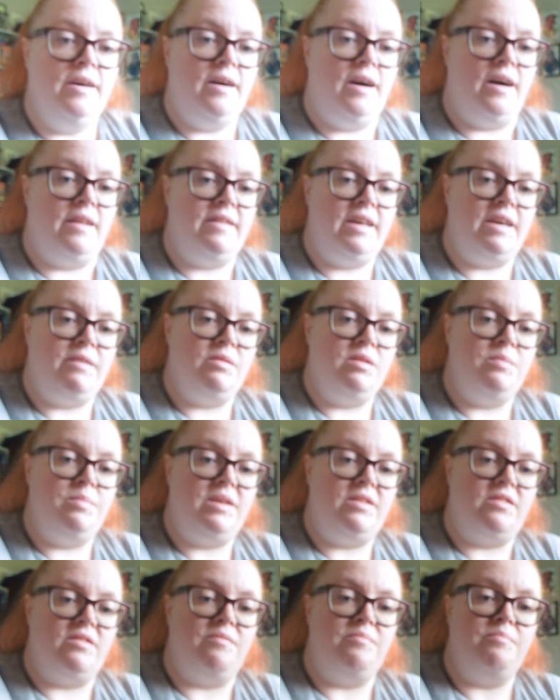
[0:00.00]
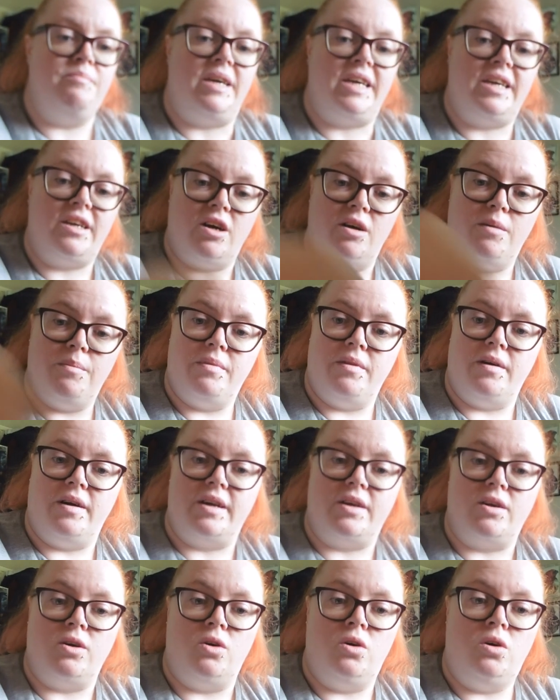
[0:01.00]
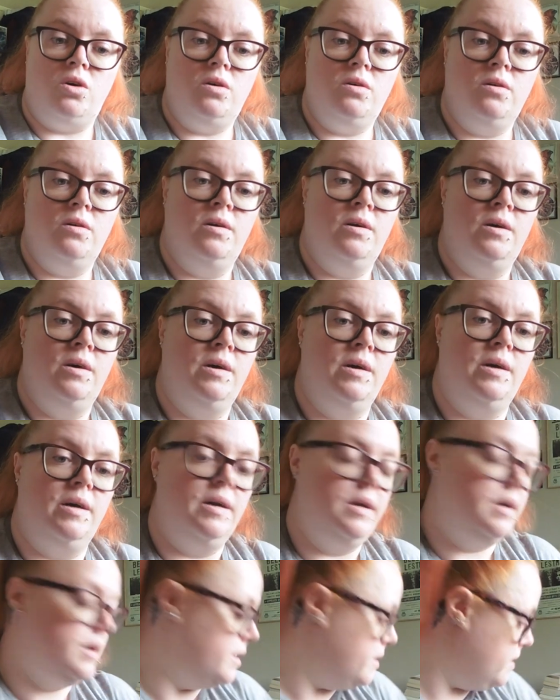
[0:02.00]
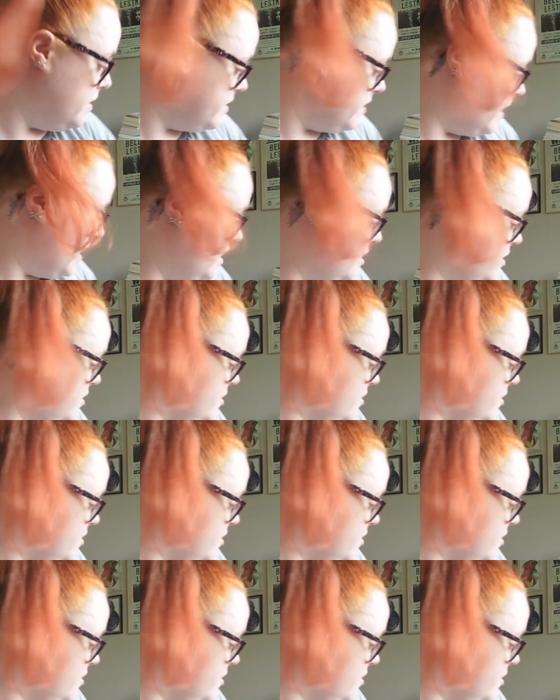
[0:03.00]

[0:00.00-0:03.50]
And they were the bits of makeup that I got, I think.